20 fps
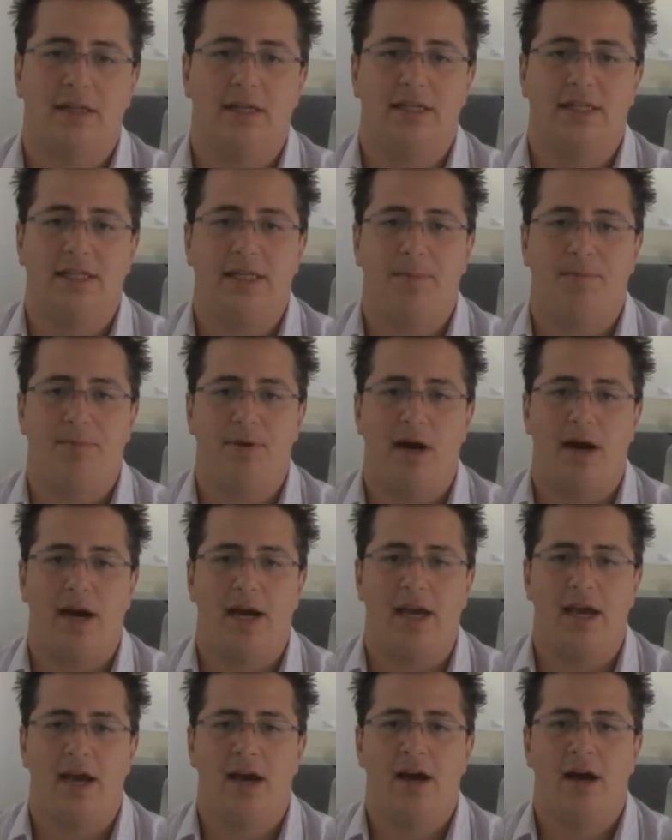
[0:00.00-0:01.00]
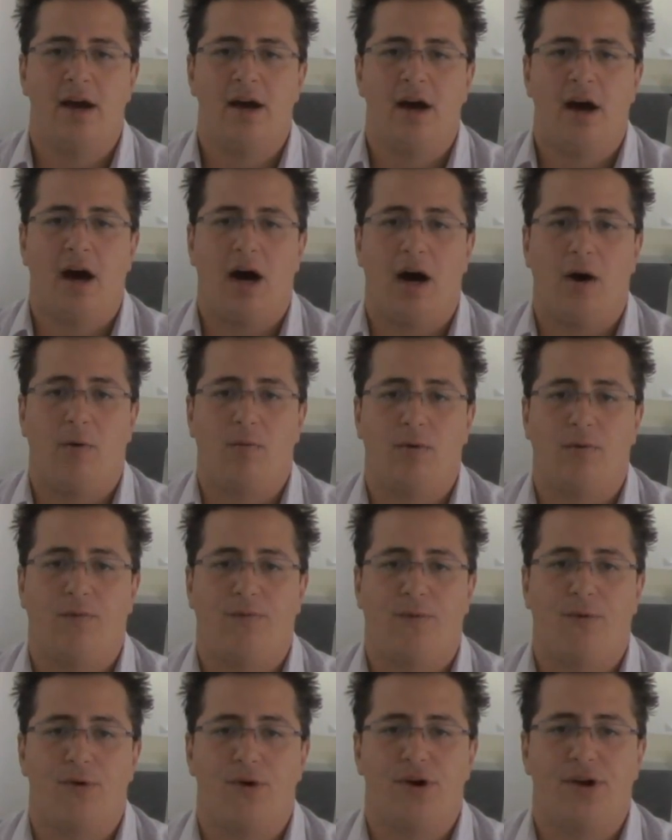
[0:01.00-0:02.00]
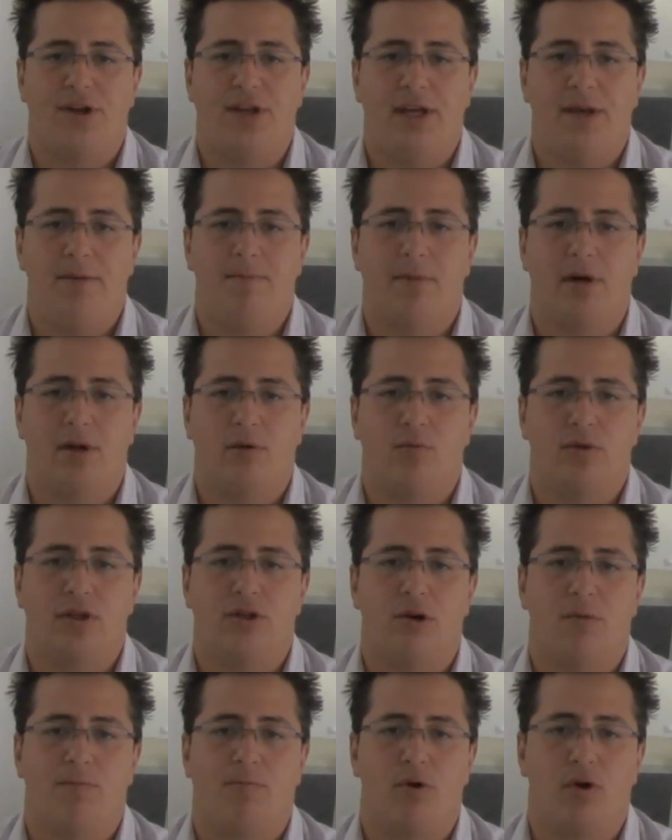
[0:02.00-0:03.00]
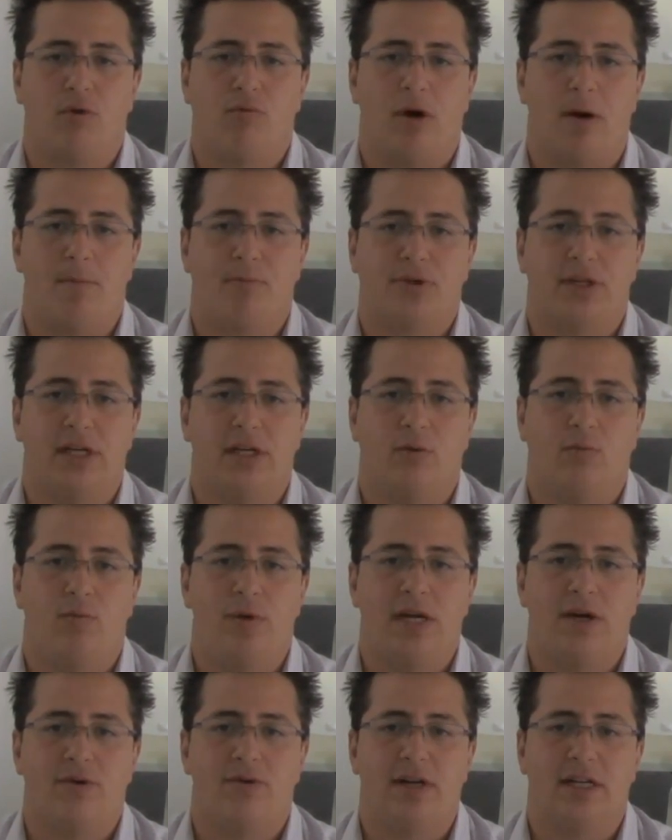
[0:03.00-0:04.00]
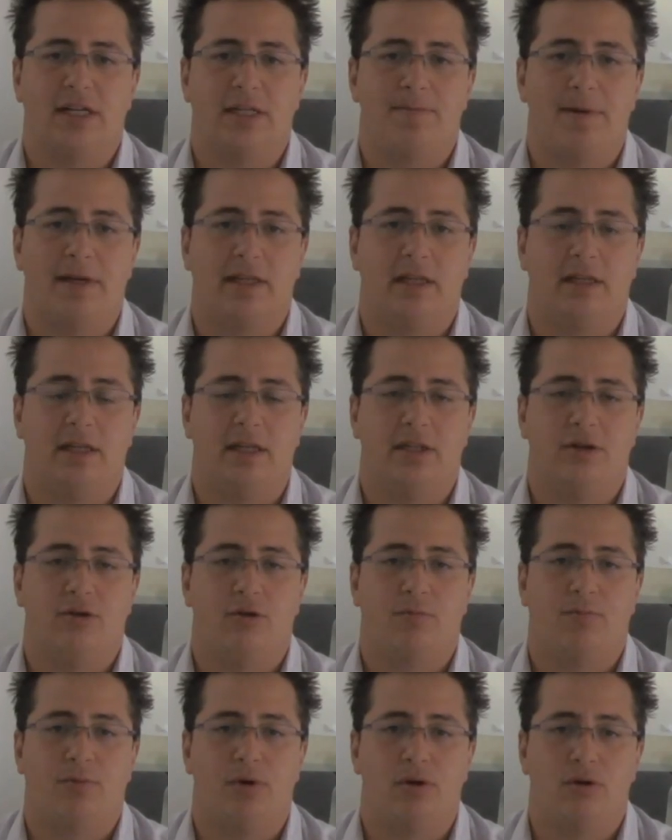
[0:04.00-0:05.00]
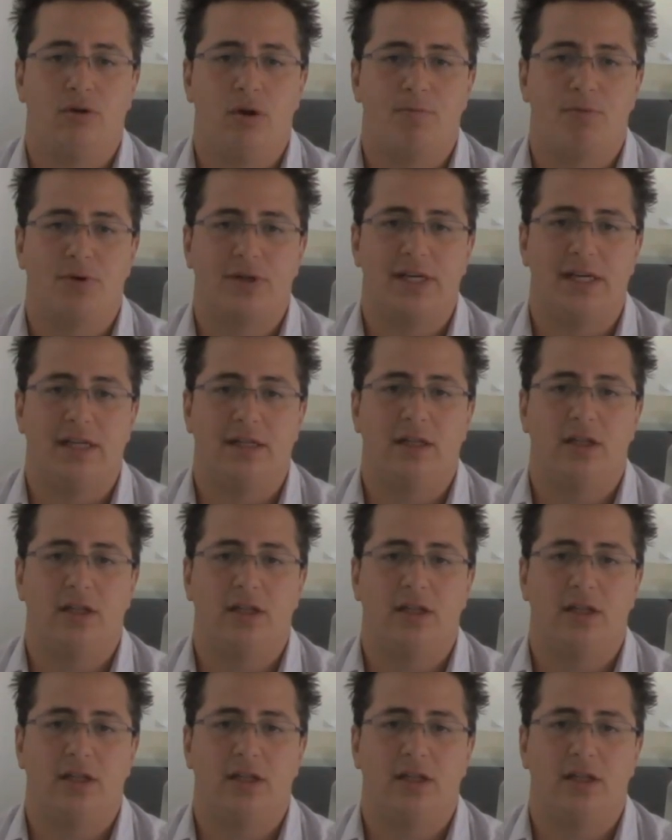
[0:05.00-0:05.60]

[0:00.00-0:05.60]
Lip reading: The CPI for the month was 0.1% weaker than expected at 0.2%.